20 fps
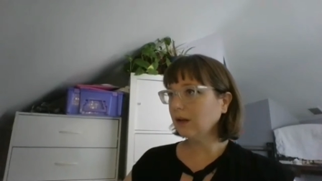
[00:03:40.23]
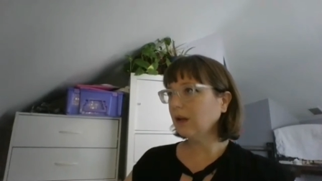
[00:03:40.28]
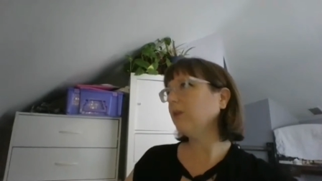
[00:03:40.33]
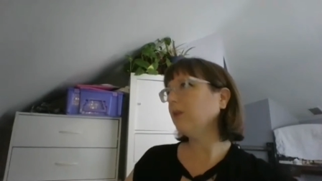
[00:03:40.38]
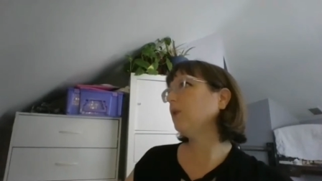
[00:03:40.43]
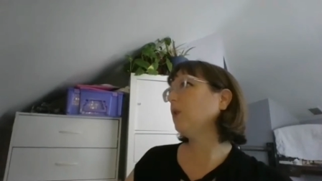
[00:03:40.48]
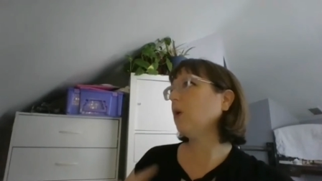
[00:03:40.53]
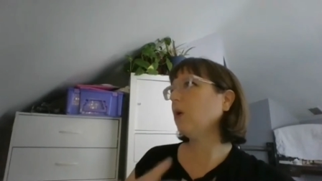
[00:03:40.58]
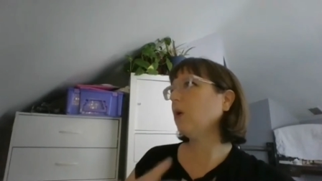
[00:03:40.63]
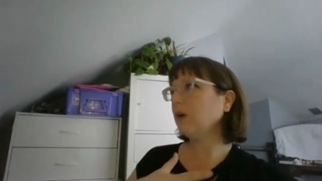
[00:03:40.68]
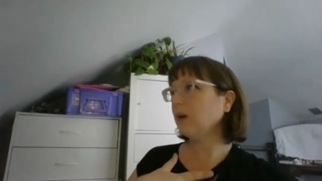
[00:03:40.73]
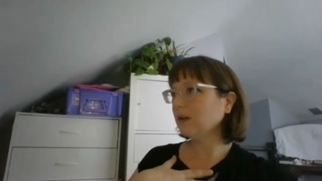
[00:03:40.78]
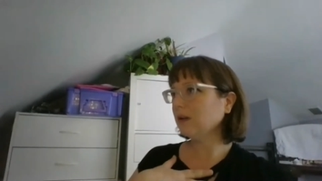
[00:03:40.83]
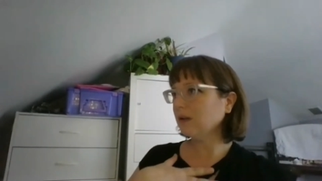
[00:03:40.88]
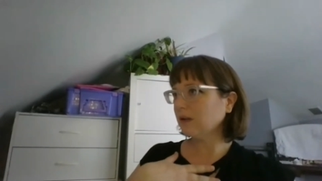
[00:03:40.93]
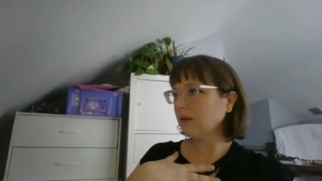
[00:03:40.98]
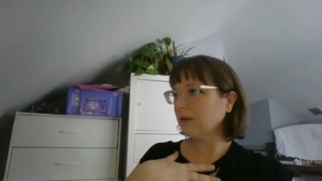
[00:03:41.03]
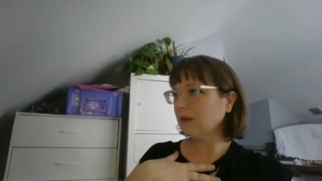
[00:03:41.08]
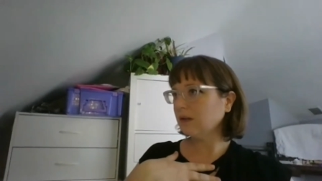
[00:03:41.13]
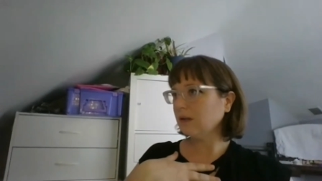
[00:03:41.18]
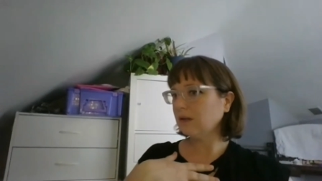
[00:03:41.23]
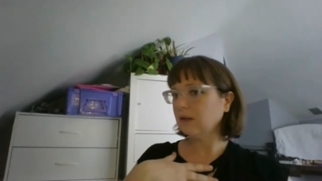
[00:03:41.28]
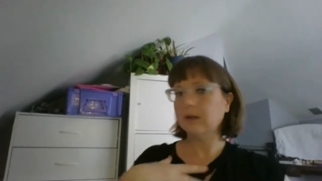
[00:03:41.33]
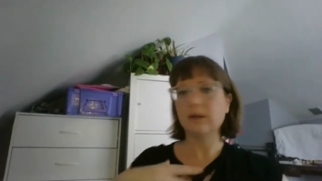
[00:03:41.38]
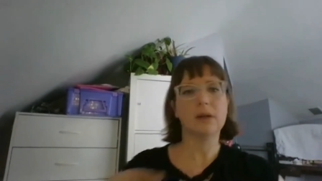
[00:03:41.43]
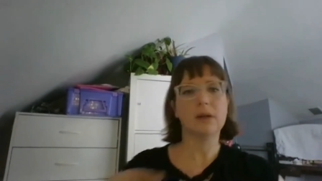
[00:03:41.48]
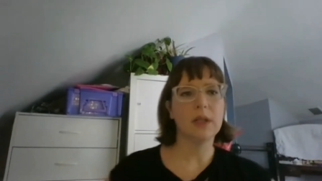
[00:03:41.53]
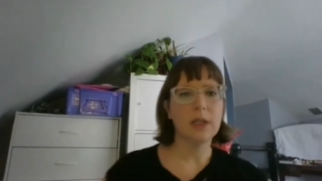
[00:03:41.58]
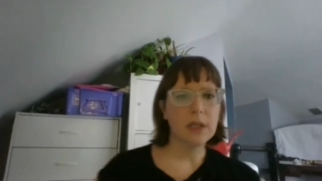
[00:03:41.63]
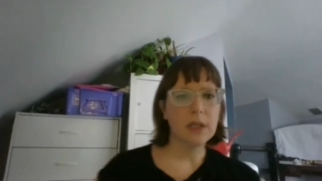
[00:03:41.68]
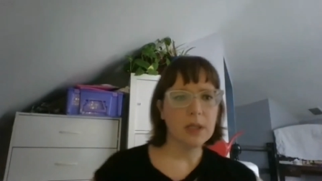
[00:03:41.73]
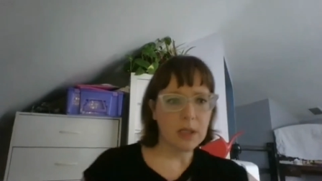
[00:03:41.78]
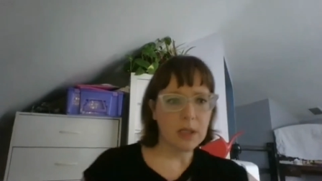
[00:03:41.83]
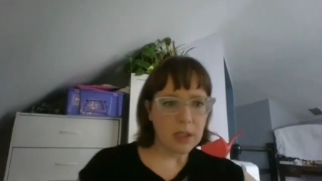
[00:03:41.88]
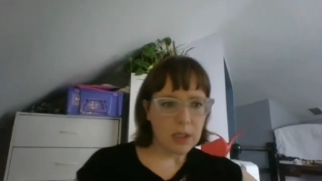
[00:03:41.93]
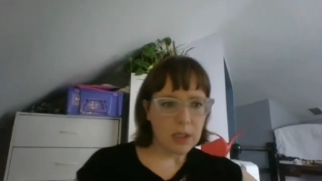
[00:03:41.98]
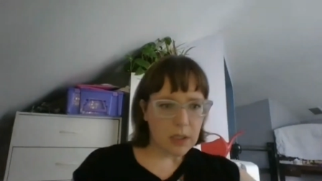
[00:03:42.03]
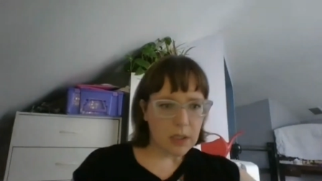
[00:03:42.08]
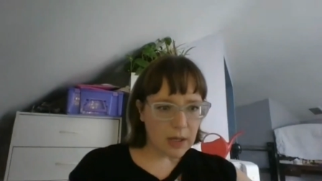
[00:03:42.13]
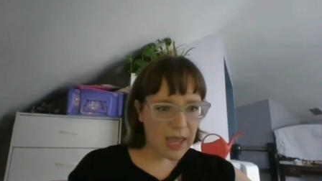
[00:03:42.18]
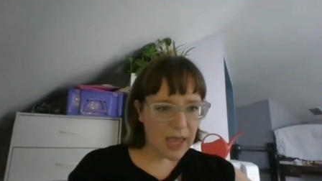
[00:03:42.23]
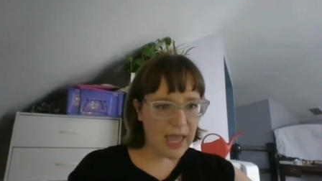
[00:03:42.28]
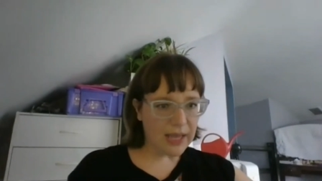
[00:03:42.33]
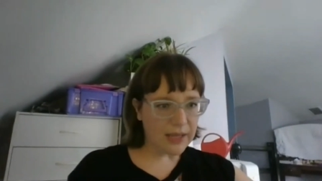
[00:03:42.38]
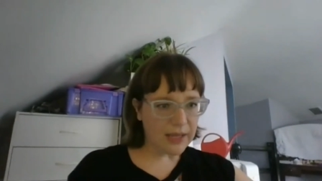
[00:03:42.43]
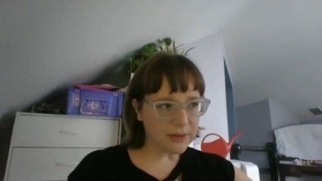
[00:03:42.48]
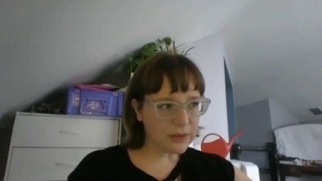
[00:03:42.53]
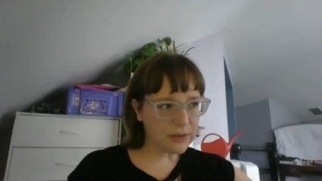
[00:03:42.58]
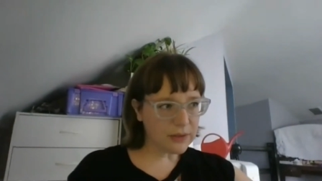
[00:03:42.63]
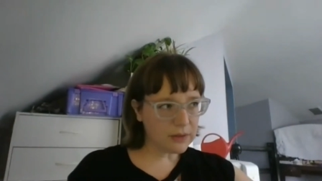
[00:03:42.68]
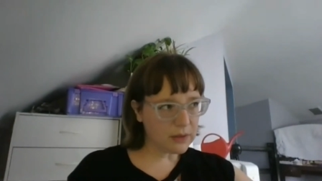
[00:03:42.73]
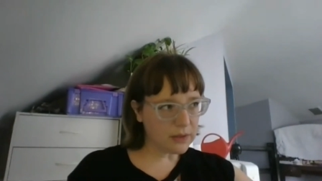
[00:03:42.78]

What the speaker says: Of course. And